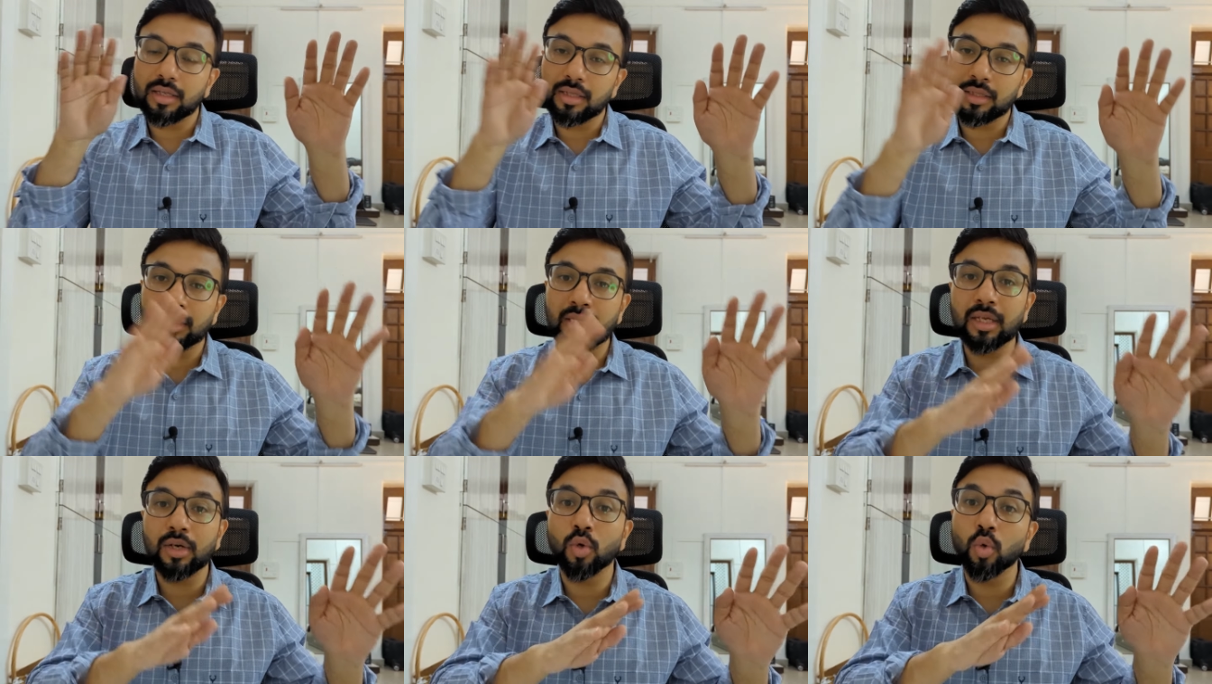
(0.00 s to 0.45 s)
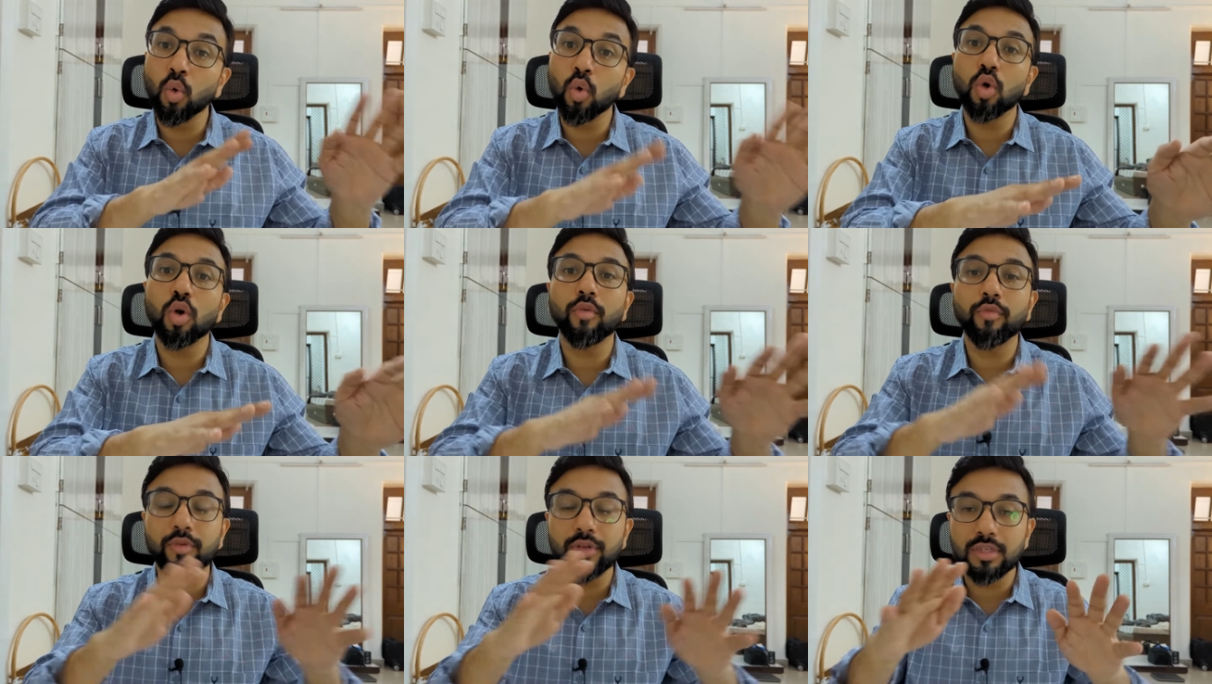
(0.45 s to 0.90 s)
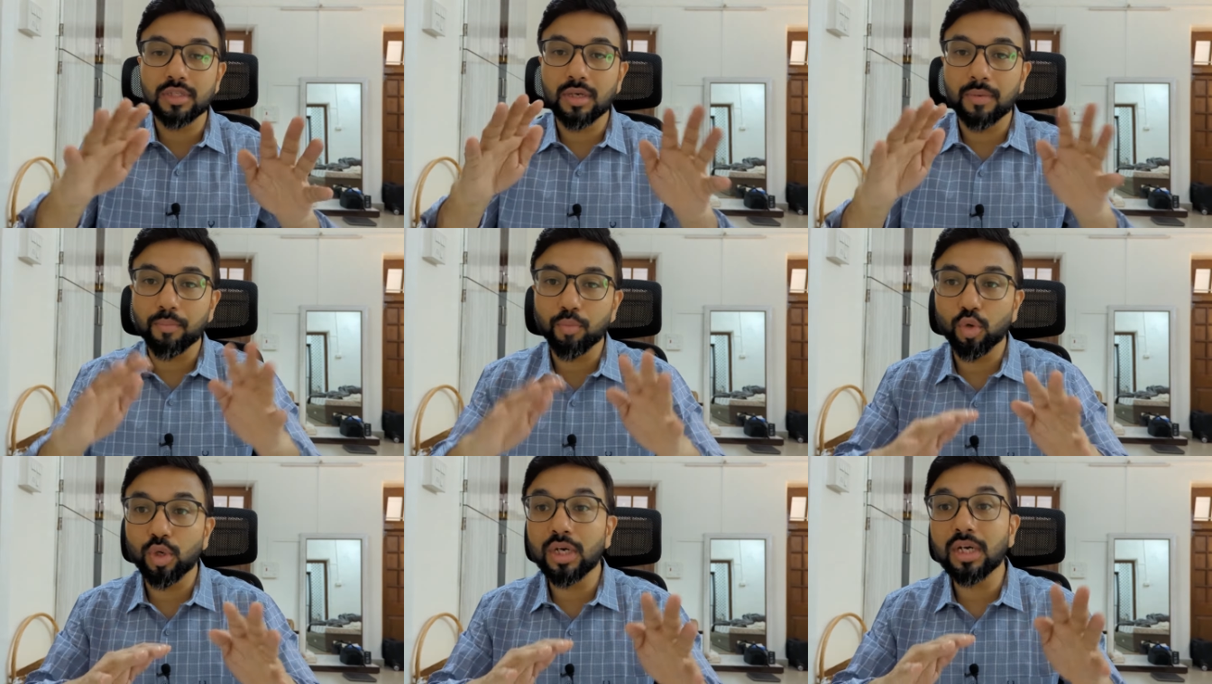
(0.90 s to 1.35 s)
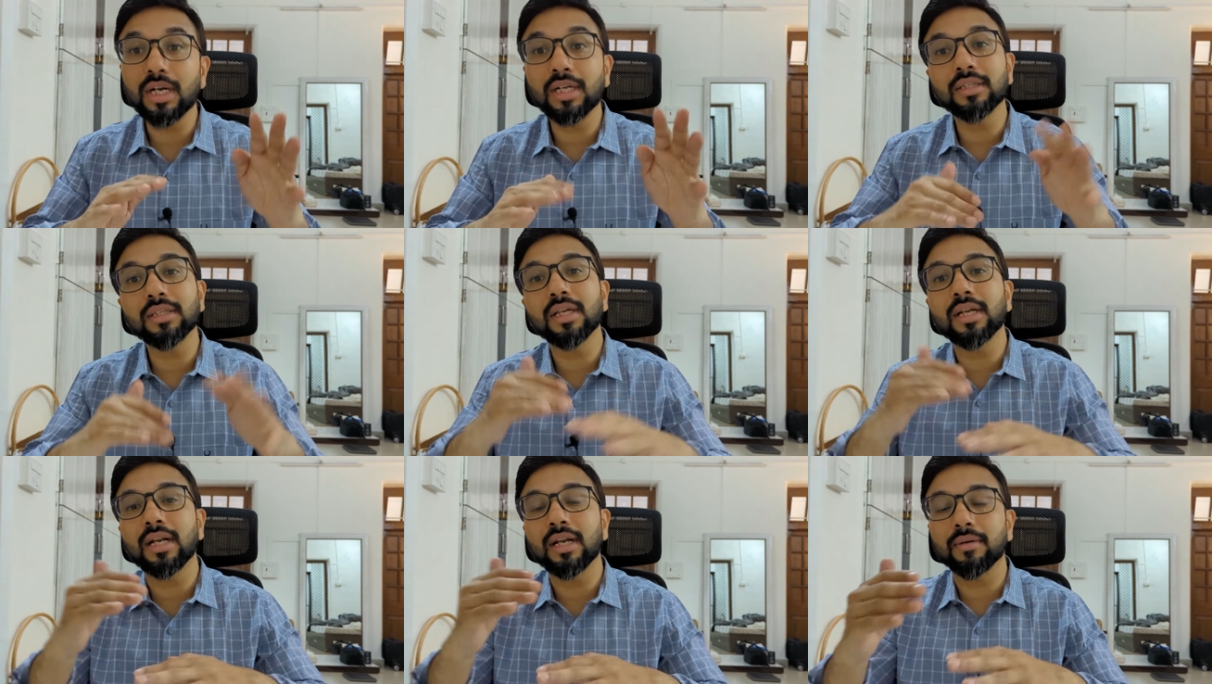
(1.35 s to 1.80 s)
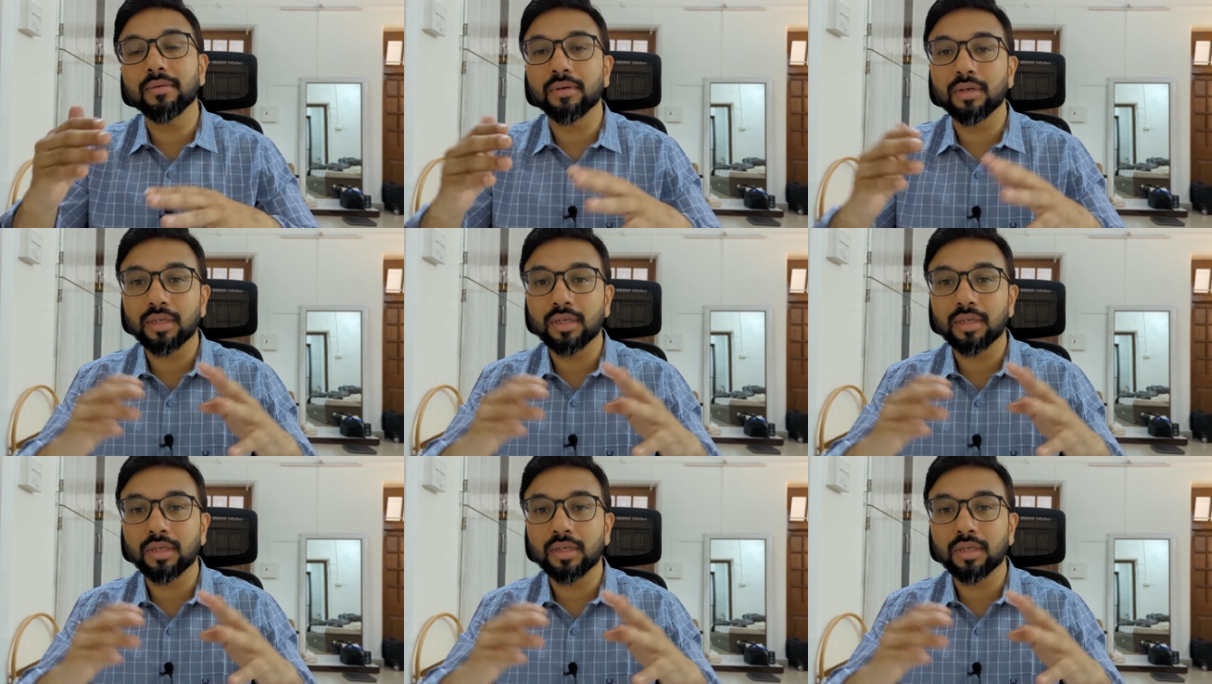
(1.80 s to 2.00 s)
the role of each component and the